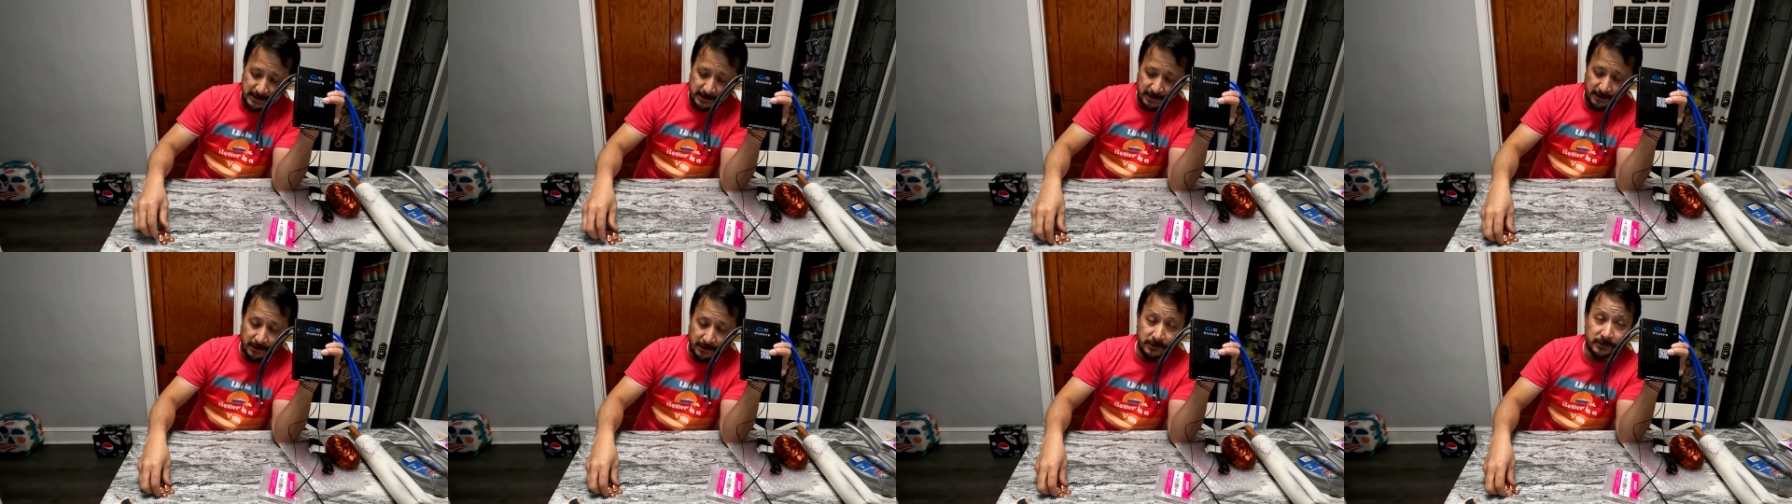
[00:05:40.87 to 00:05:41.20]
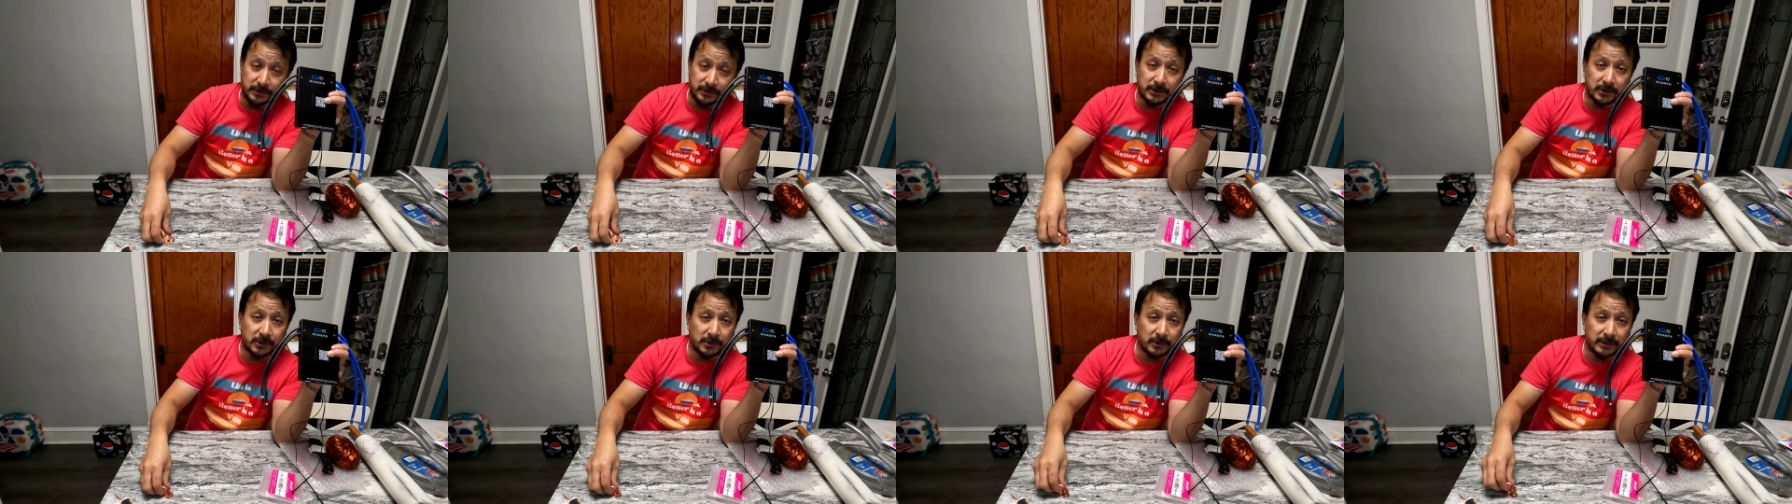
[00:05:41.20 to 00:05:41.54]
Now
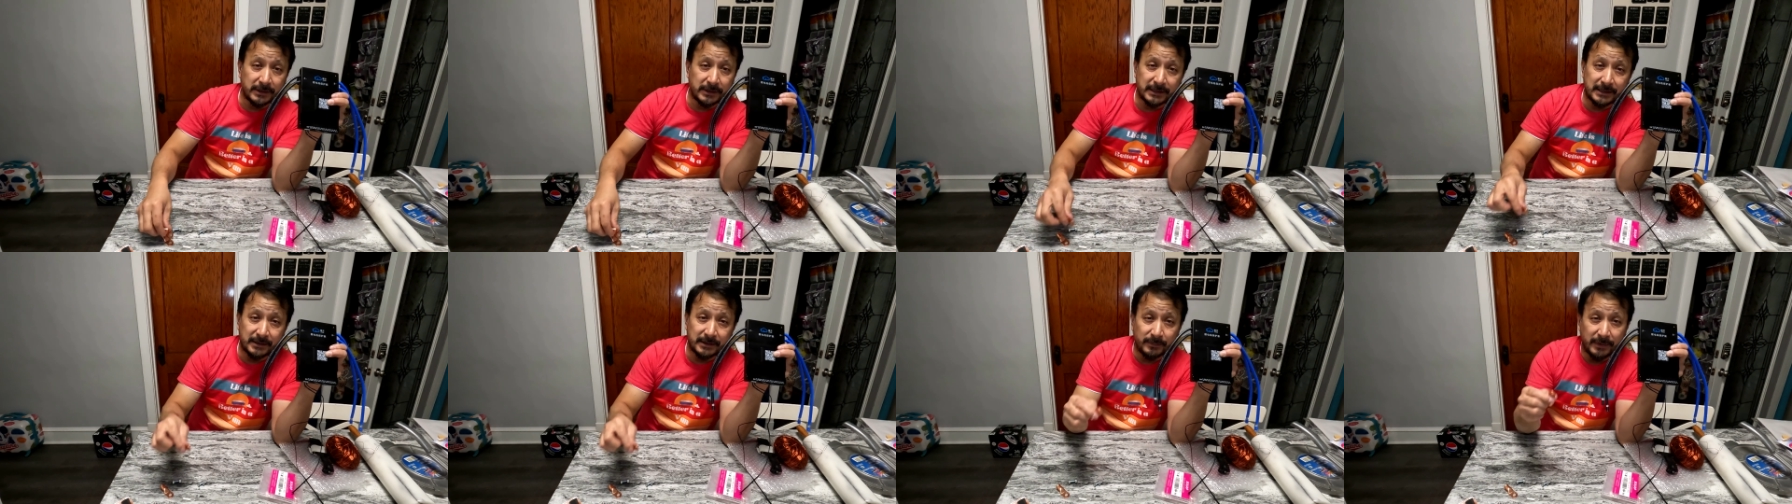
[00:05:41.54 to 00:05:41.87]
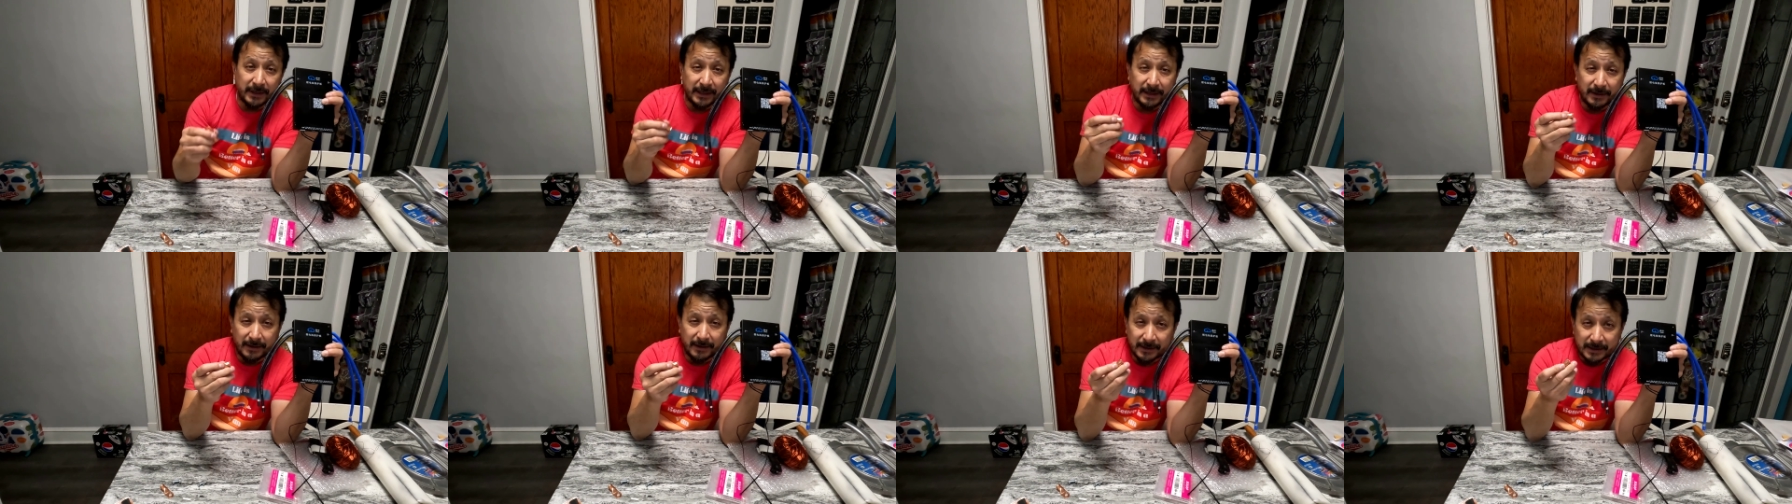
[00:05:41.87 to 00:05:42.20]
you could go ahead
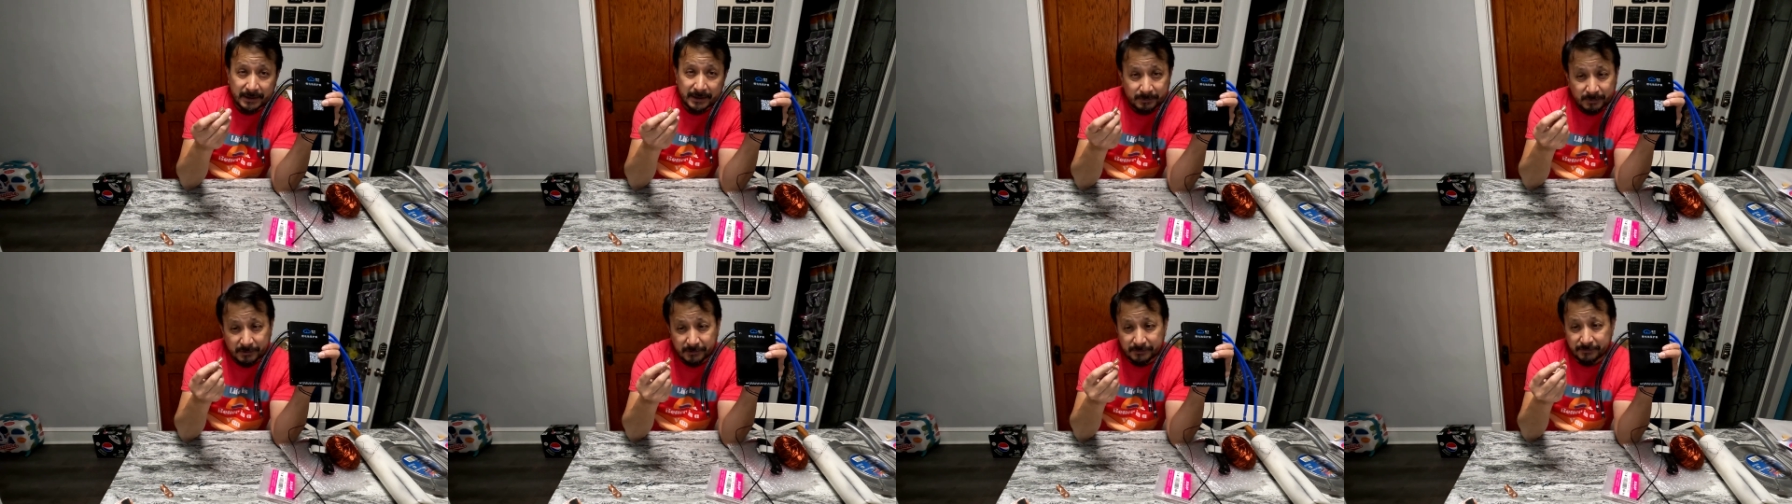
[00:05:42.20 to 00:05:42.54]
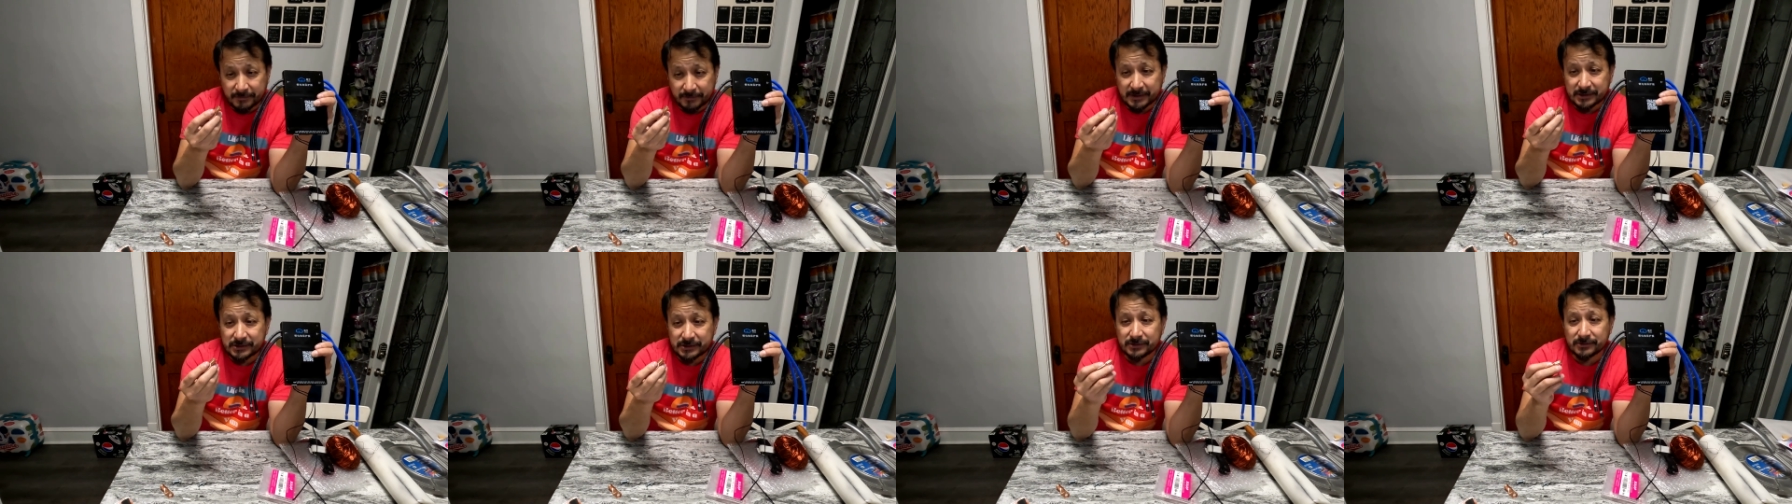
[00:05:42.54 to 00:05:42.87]
and buy all the
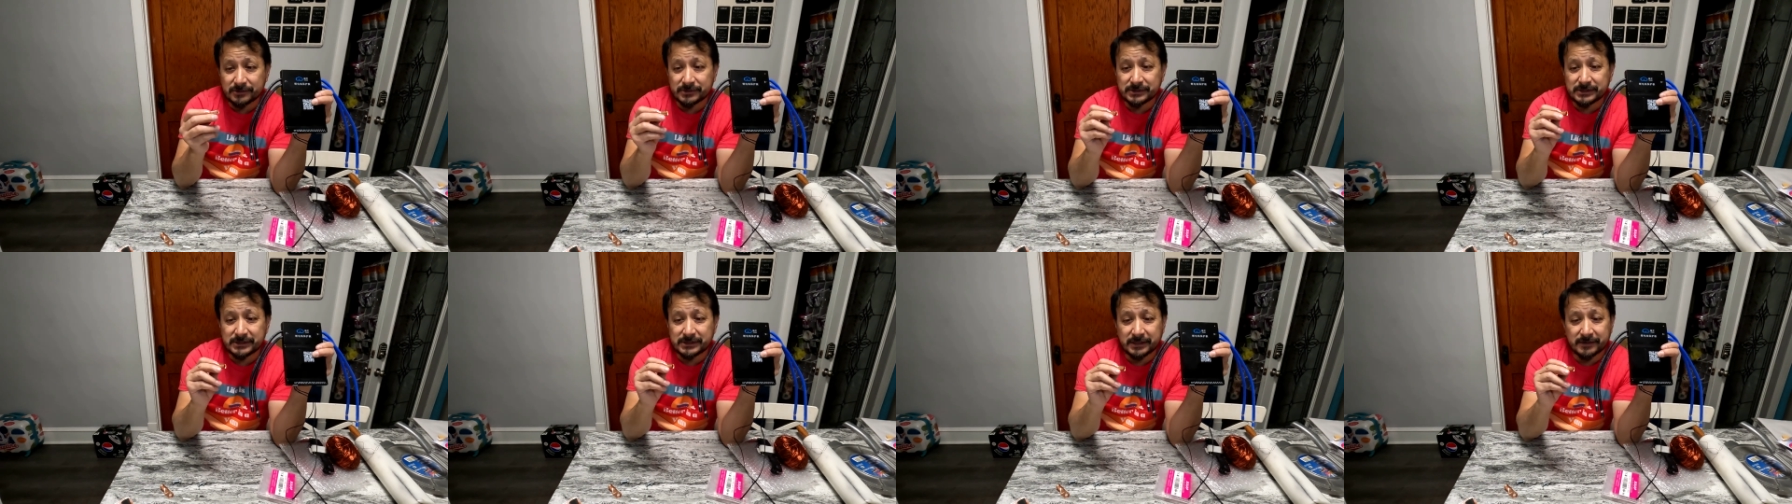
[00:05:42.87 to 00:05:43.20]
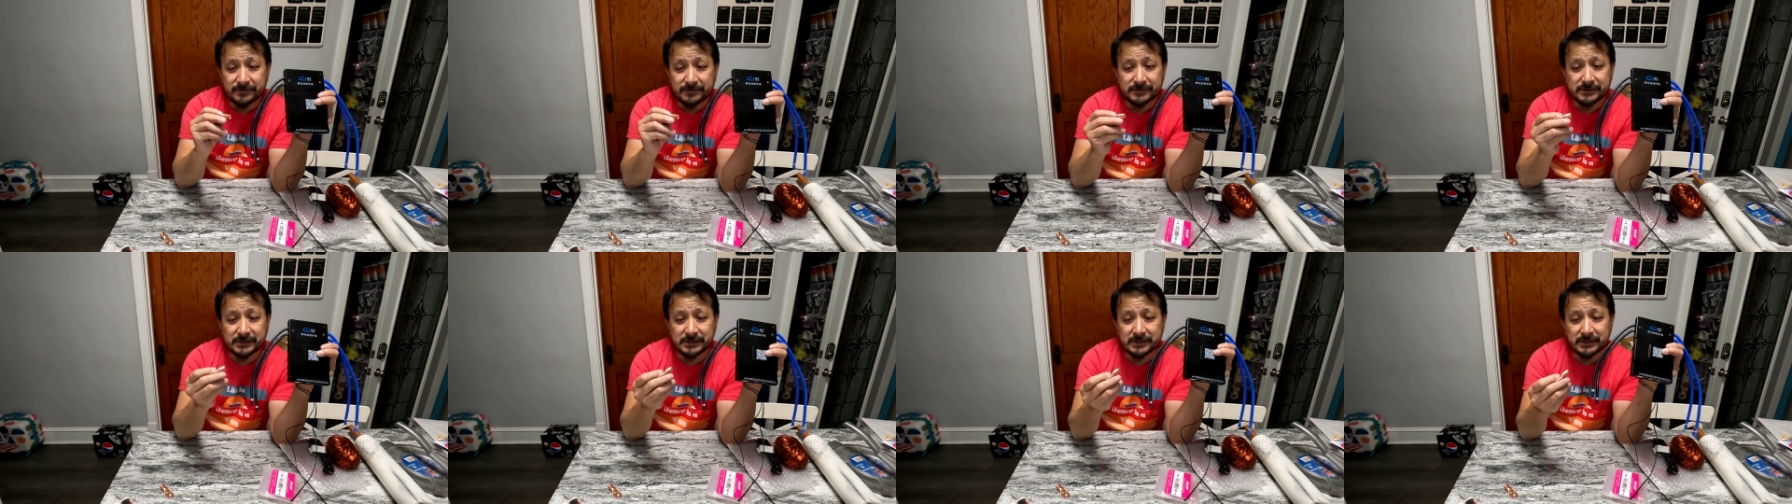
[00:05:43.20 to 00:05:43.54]
professional
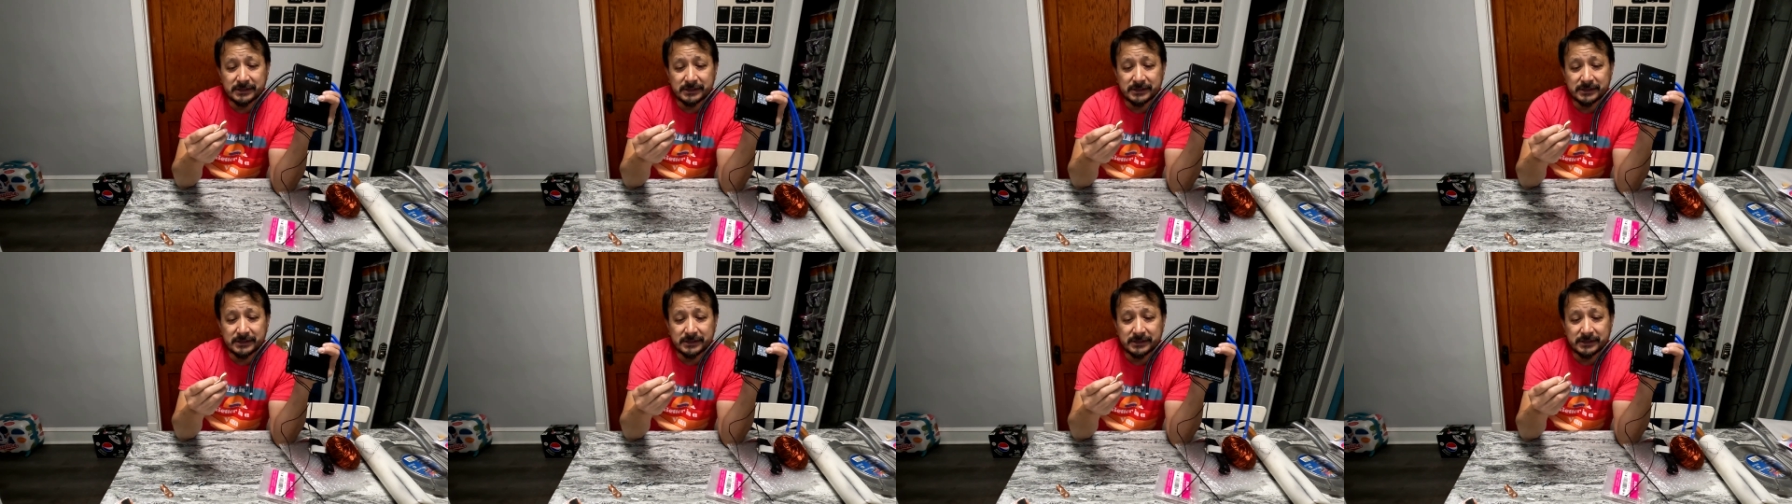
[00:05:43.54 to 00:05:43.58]
stuff